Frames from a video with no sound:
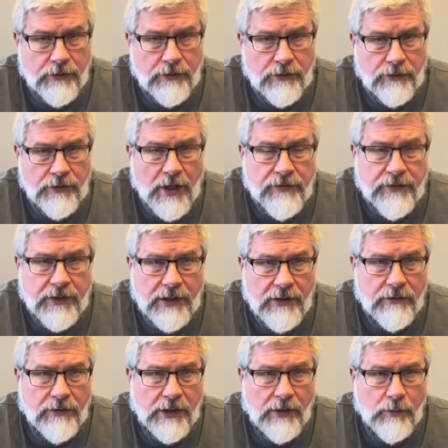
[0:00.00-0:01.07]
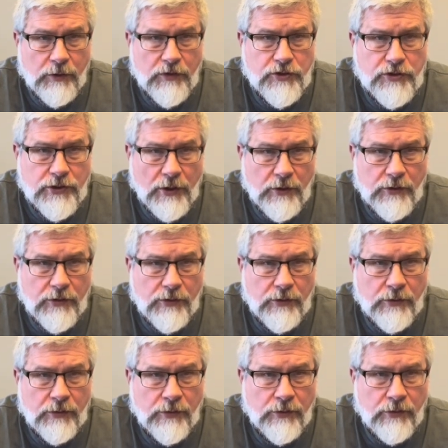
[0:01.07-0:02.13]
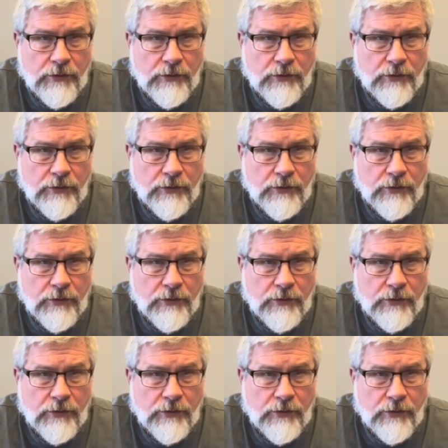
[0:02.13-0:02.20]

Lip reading: nothing here that I'm going to show you